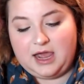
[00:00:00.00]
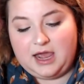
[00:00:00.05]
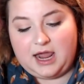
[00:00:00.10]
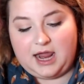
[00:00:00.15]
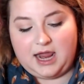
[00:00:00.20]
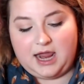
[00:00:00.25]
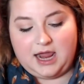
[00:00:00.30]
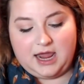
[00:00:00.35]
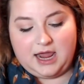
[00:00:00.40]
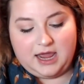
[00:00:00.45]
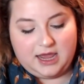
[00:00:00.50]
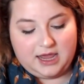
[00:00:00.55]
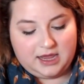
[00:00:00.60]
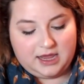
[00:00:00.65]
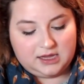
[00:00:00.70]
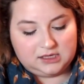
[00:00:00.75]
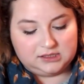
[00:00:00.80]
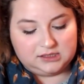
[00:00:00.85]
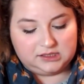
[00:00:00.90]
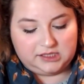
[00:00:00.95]

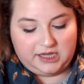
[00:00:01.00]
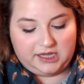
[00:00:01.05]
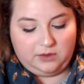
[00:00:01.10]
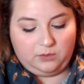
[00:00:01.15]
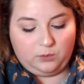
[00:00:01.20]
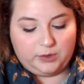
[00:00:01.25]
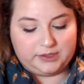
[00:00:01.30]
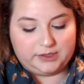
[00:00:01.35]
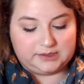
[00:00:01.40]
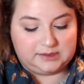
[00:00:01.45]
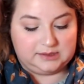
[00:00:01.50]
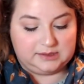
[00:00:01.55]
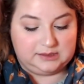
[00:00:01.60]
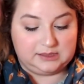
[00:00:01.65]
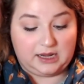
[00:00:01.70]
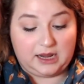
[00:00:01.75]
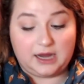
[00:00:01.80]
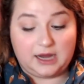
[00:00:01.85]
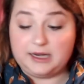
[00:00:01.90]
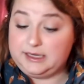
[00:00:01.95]
and it was
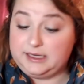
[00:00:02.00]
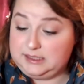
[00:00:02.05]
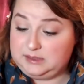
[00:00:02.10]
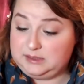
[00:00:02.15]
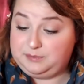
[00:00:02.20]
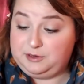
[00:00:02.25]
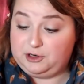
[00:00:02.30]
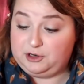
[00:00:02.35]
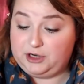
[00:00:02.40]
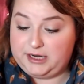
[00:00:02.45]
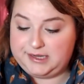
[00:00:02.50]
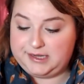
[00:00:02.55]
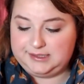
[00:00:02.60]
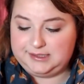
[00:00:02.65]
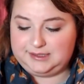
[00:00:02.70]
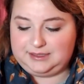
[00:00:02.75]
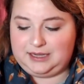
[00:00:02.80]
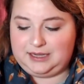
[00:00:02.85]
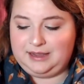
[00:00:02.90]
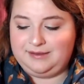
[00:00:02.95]
an experience,
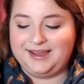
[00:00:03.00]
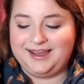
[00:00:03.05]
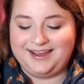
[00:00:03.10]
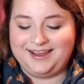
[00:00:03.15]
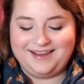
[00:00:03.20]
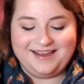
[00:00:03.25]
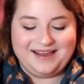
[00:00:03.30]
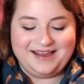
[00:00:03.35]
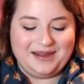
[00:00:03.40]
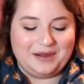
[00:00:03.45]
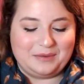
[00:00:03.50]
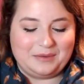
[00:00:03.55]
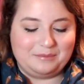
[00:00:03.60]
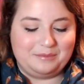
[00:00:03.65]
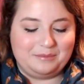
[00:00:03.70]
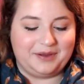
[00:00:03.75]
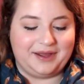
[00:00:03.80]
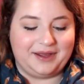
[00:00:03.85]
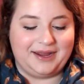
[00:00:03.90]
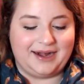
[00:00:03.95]

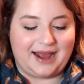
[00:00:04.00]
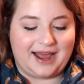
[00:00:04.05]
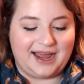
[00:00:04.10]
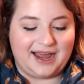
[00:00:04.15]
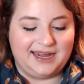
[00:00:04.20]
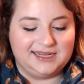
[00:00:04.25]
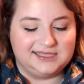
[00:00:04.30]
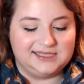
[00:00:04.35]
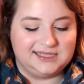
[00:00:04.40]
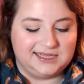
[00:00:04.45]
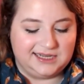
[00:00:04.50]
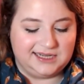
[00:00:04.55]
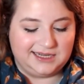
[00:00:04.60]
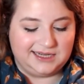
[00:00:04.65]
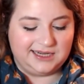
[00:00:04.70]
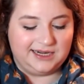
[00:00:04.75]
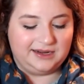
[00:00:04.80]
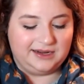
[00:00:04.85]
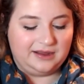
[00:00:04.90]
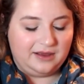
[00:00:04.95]
but I
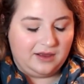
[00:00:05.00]
did